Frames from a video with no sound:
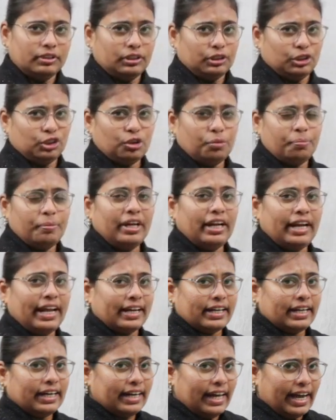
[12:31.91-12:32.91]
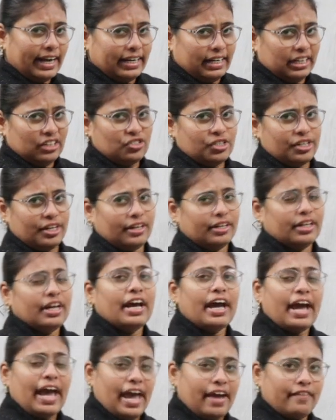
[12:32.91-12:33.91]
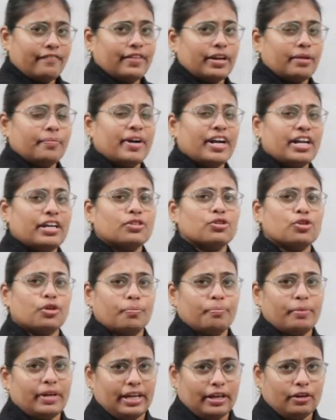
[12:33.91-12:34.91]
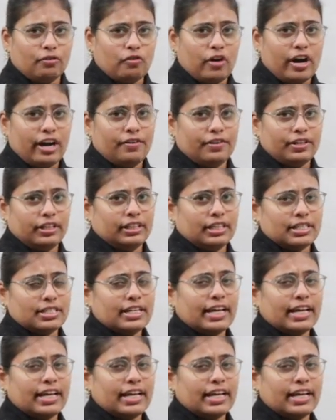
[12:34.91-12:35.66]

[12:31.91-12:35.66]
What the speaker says: should be like a dietitian, everybody should be involved in this.